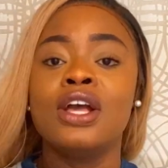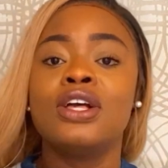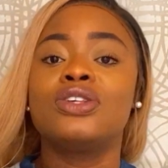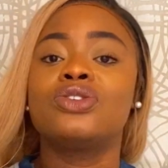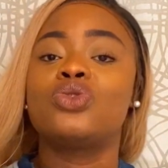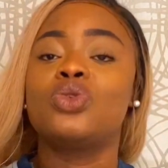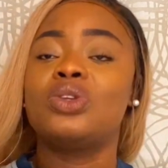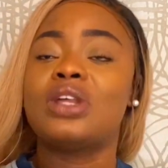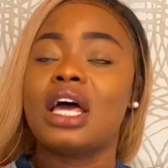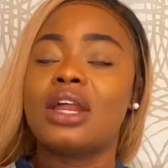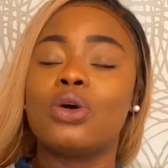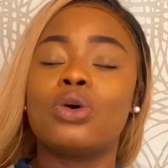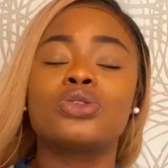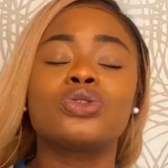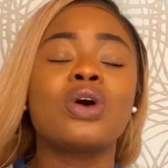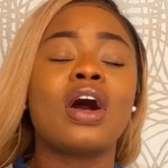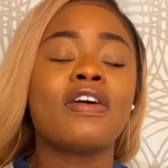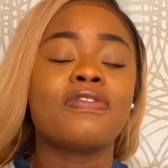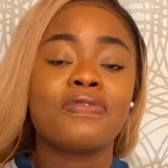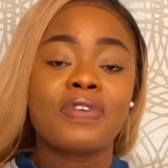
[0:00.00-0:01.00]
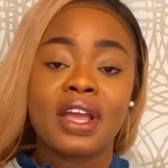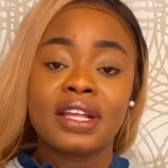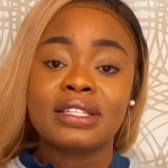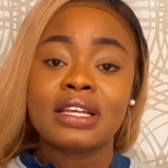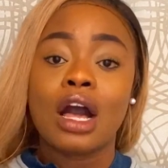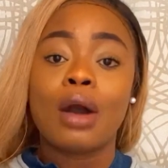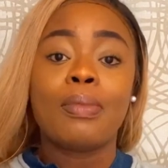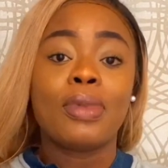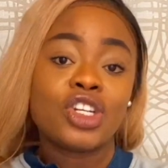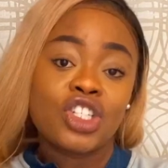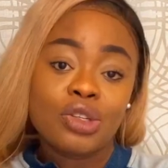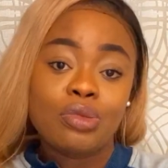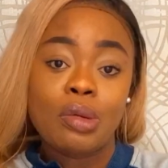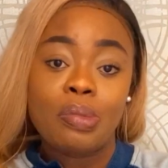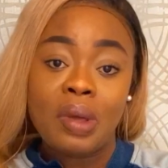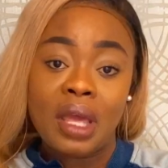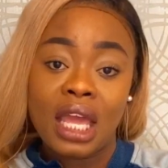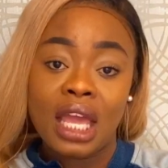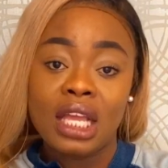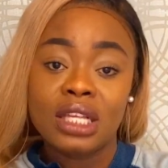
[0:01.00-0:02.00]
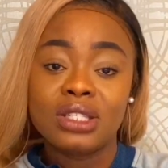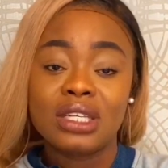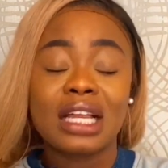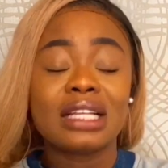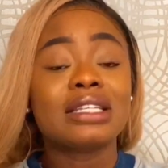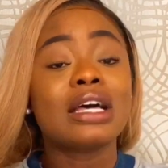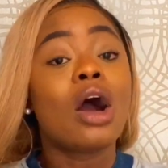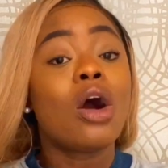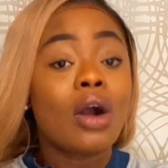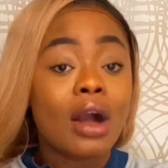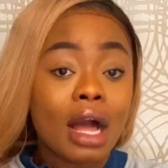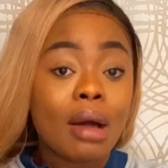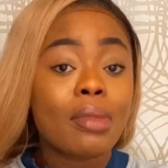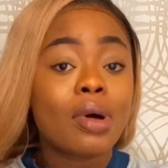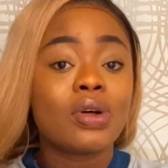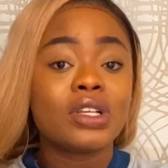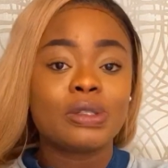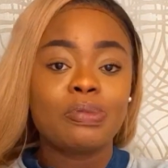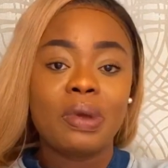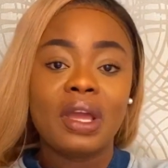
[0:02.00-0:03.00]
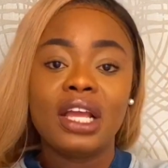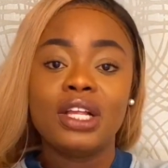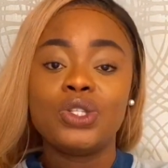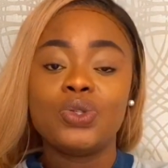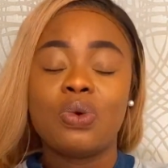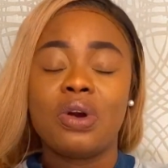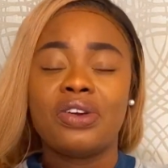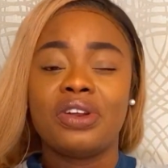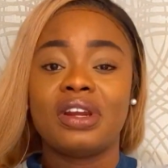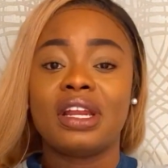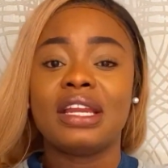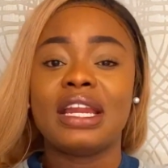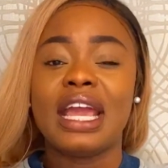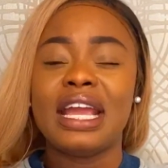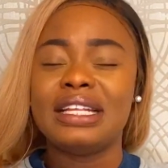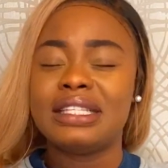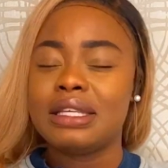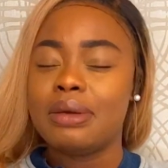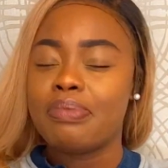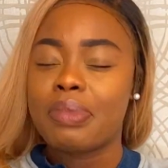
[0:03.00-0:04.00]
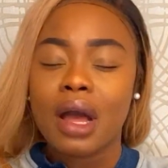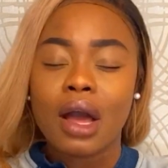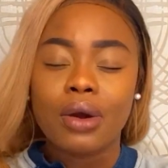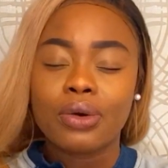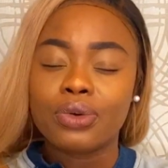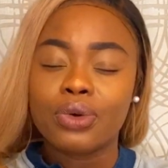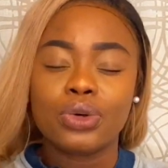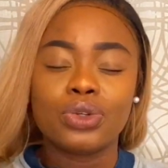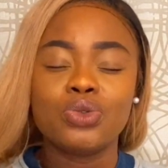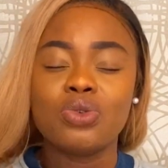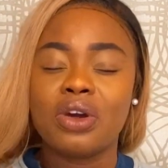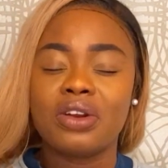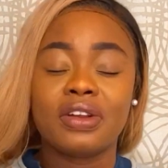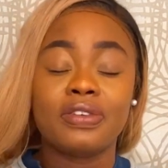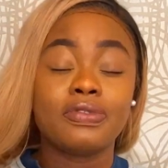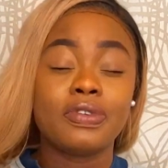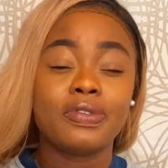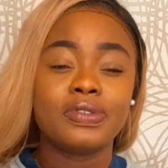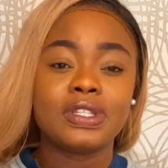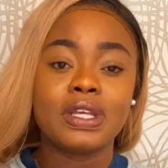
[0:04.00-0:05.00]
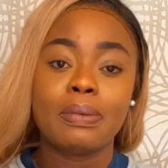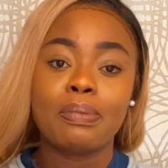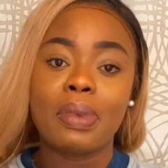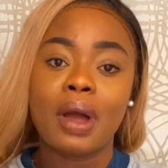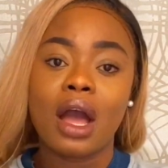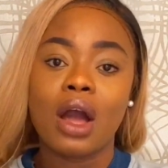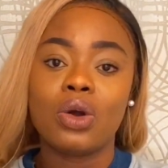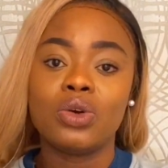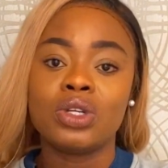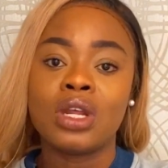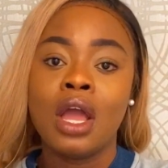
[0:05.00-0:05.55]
So that also affects how much you'll be paying. So that's how come I was paying £218 or £215